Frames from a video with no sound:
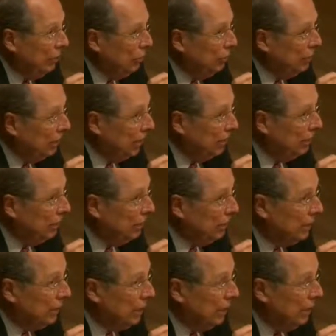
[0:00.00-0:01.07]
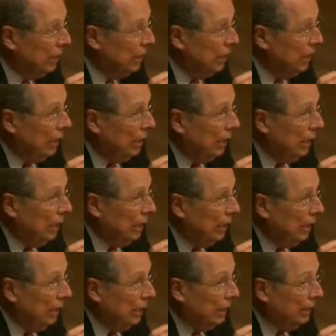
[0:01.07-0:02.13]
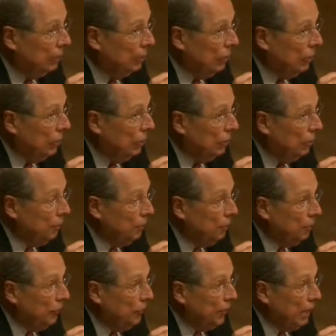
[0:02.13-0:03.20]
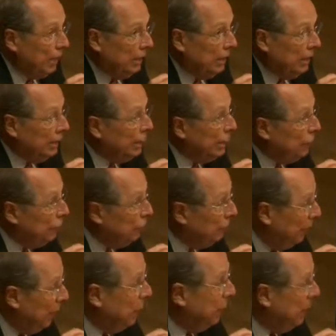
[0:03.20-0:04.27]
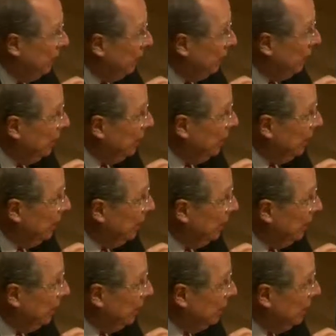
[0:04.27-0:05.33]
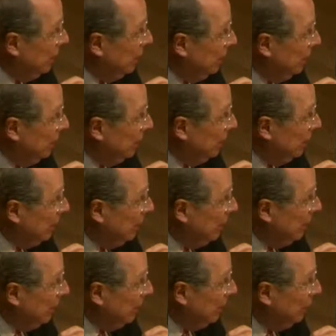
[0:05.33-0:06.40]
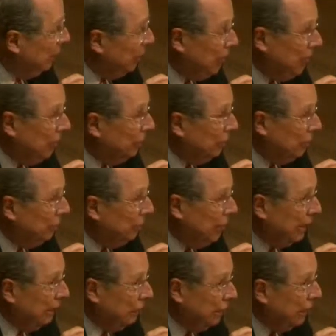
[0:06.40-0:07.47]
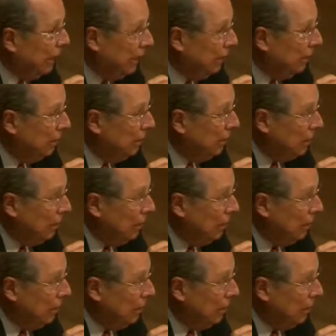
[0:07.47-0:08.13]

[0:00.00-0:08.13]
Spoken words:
those countries. So there is a new player in the world, the central banks, and we have not factored that in.